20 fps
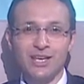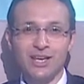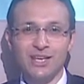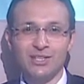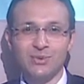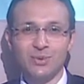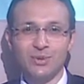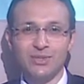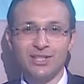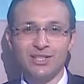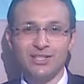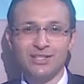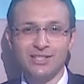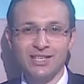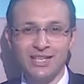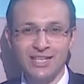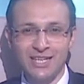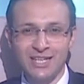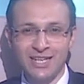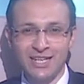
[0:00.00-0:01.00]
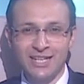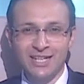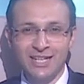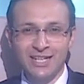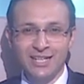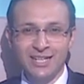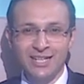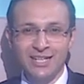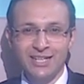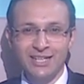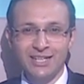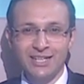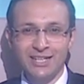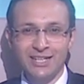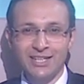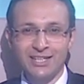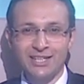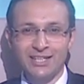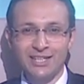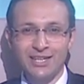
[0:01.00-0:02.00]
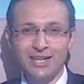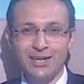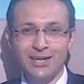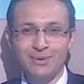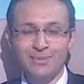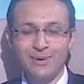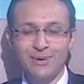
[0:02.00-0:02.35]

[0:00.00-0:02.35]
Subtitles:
as we did see earlier in the day.